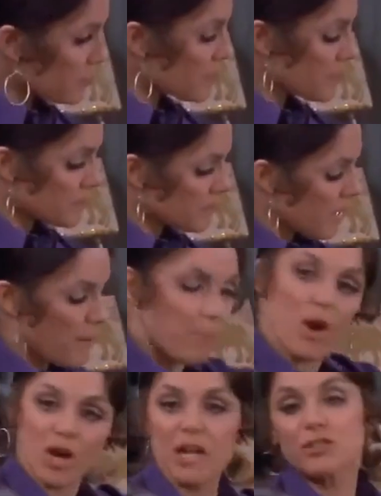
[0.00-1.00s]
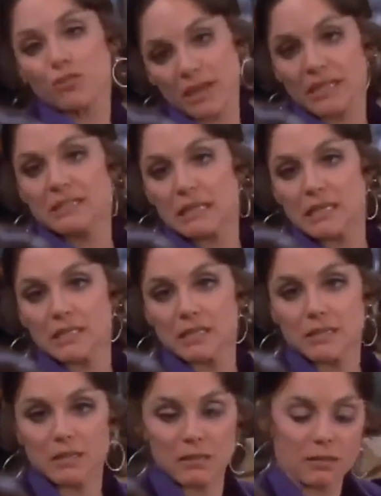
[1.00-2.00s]
A book on tree diseases.
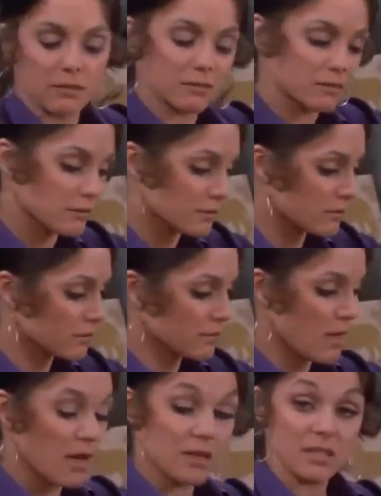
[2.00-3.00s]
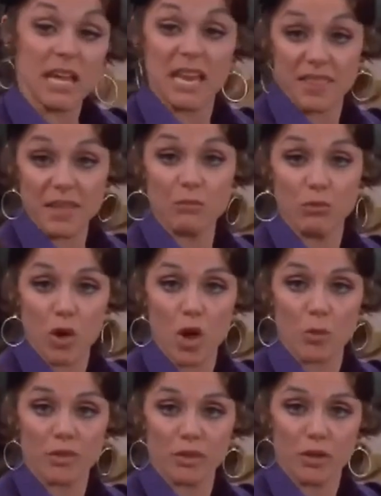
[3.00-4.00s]
Is anything wrong with
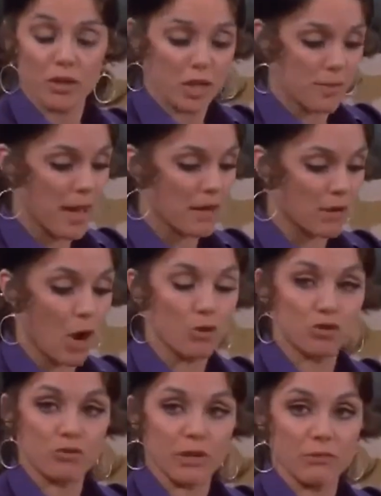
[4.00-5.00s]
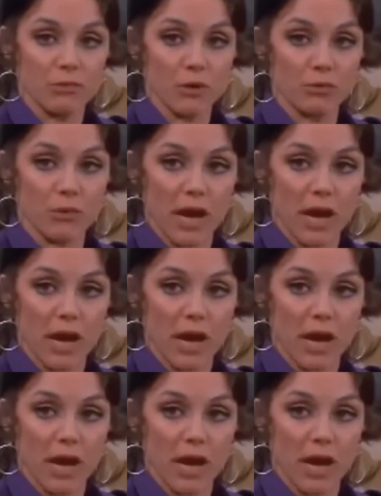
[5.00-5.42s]
learning about oak tree root rot?